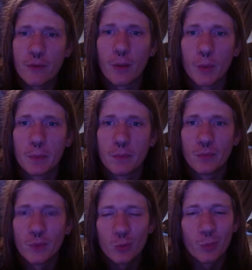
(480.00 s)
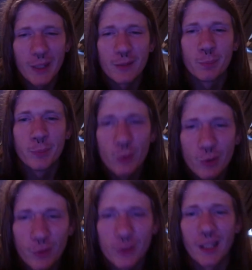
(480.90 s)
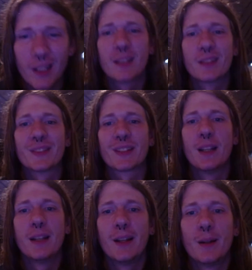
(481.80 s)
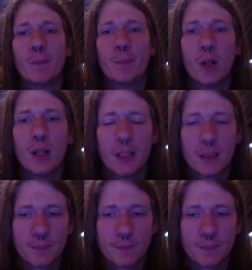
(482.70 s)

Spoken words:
them. You will make beautiful things. But